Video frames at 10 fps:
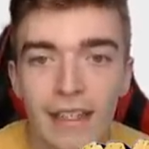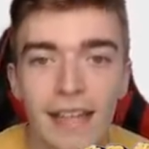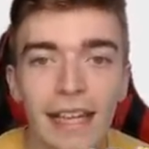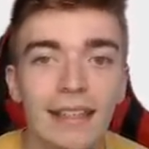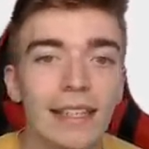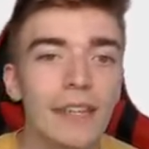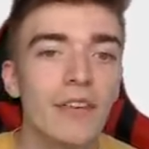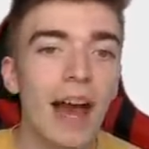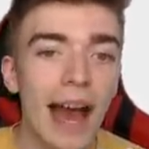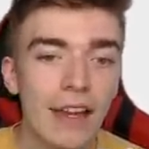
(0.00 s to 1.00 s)
It's a
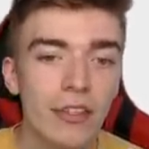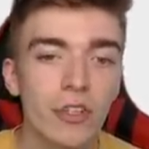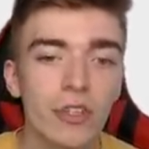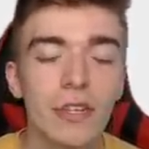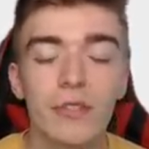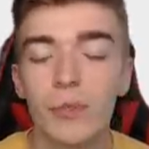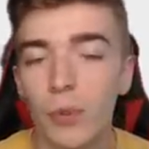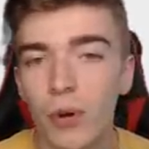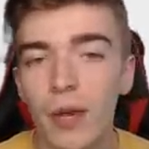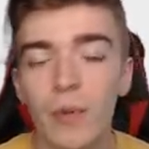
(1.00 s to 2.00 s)
lever action
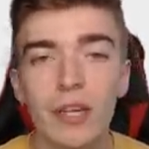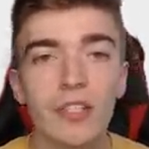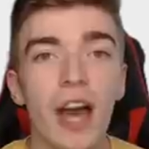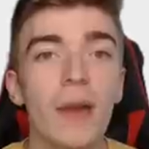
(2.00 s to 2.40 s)
toy which